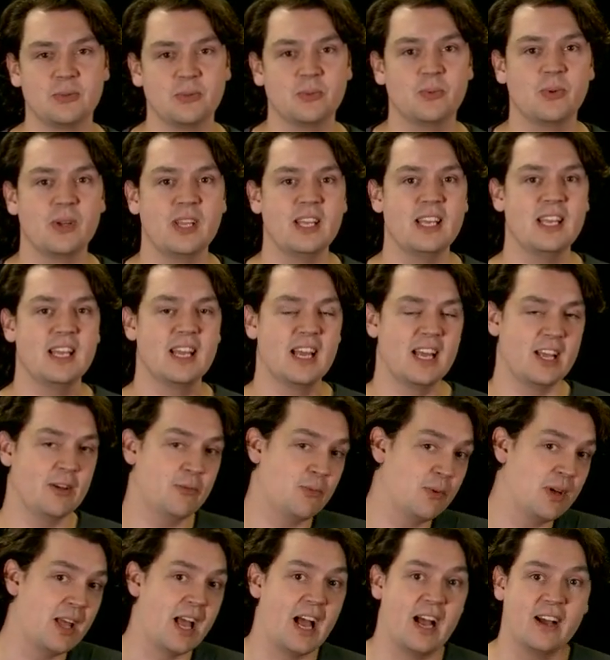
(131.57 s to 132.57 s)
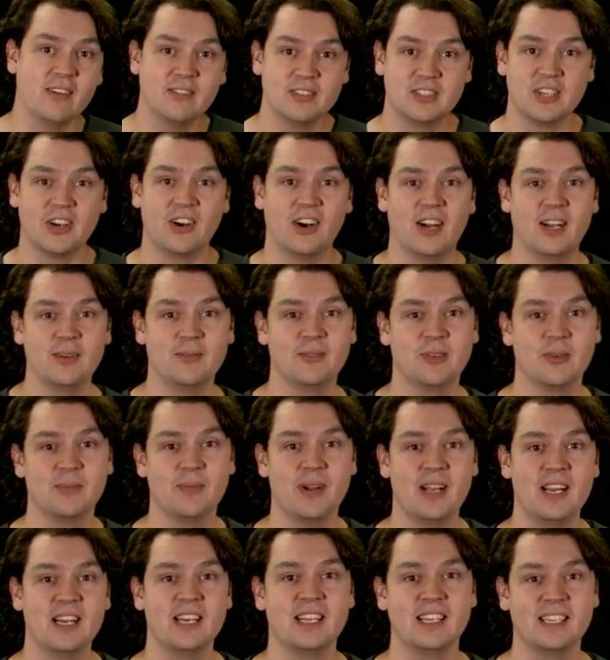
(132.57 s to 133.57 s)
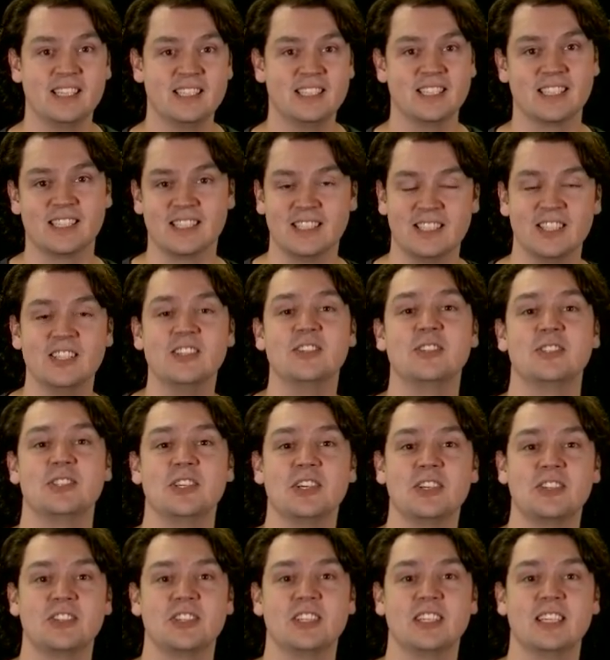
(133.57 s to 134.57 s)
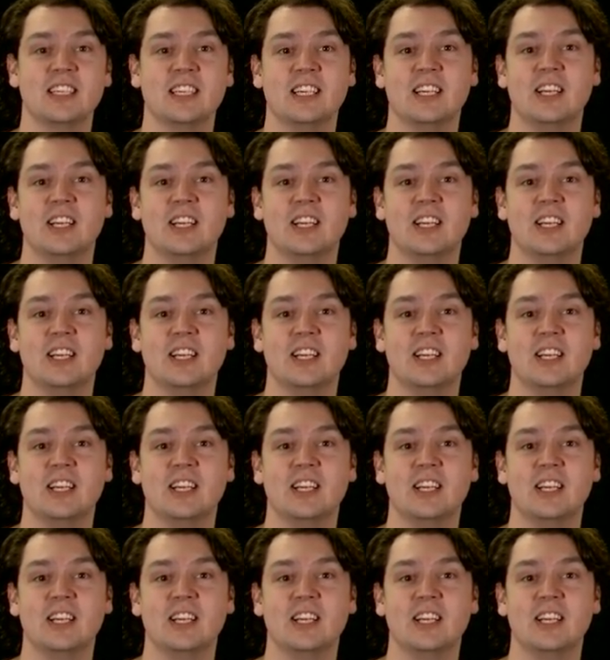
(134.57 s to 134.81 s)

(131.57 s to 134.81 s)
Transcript: if we have time remaining to continue searching,